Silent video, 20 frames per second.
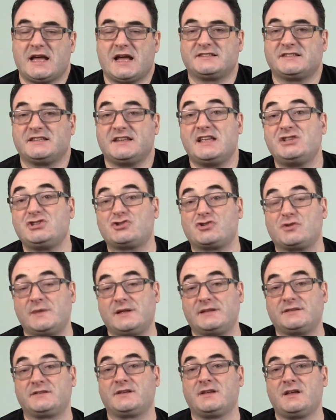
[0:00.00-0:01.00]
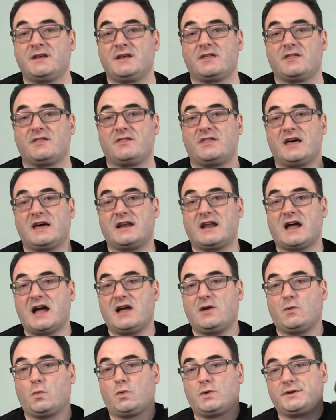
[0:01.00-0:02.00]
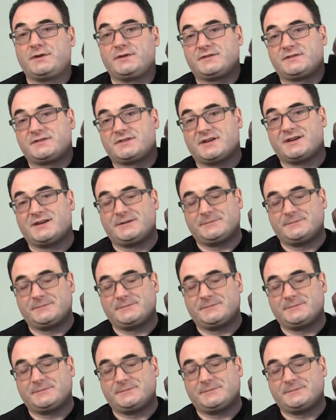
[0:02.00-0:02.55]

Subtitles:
as an instrument that I wouldn't